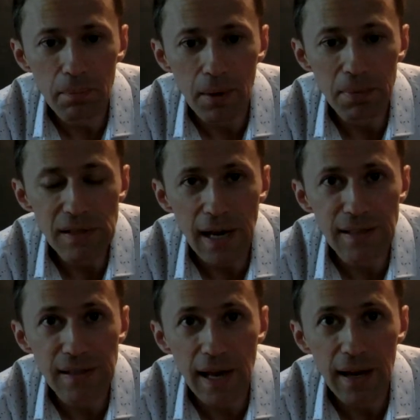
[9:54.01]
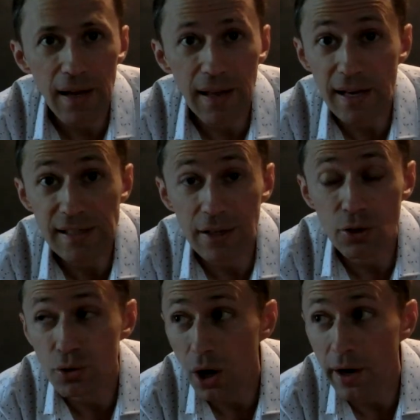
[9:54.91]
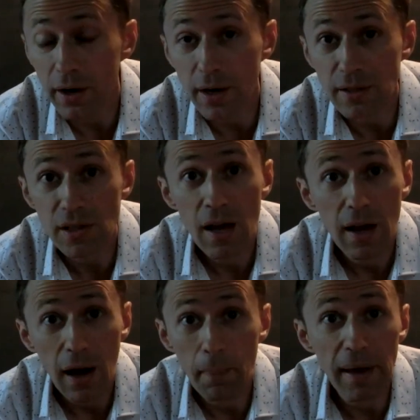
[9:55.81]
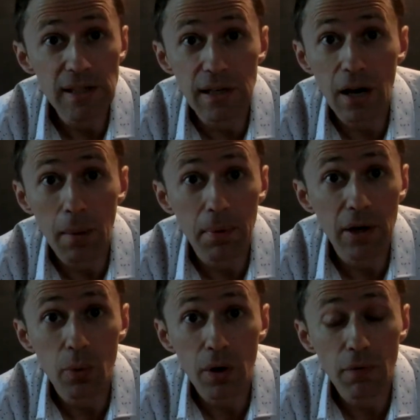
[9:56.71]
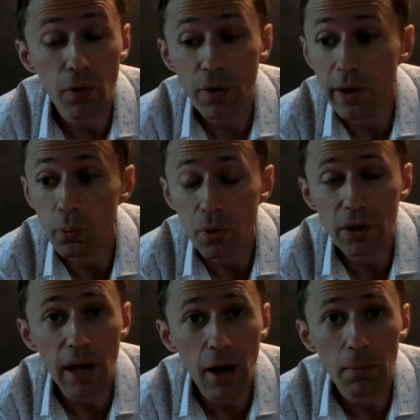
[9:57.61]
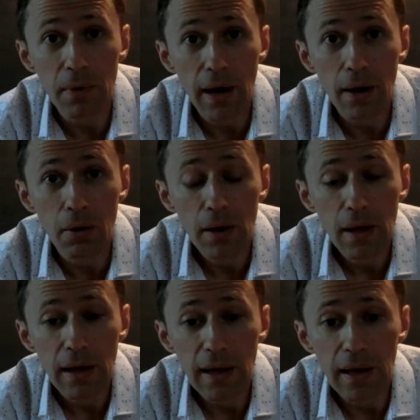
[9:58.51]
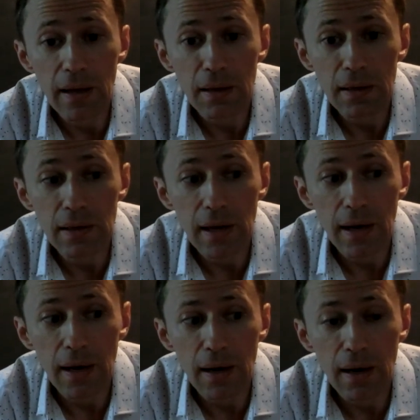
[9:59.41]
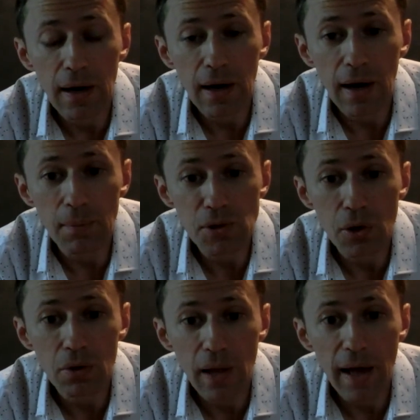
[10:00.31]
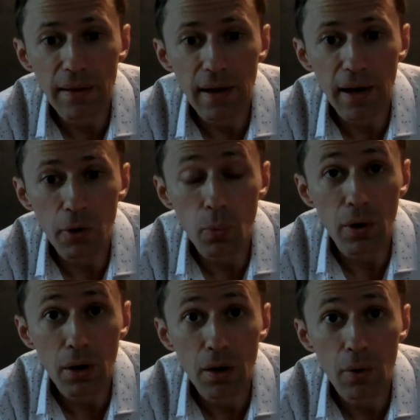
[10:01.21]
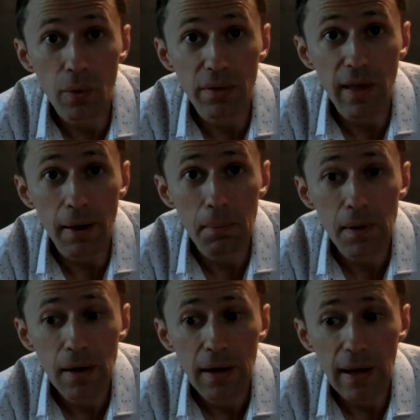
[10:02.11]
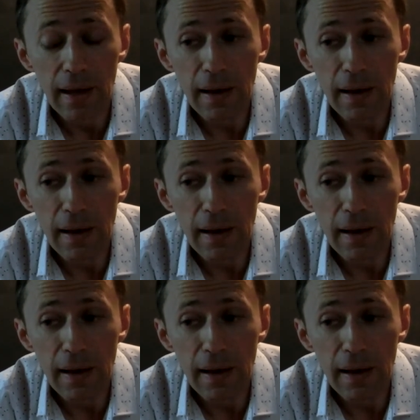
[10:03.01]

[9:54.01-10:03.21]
But besides that, like I said, Utah Airguns, amazing company to work for. They really helped me out, and I'm so glad that I could work with them and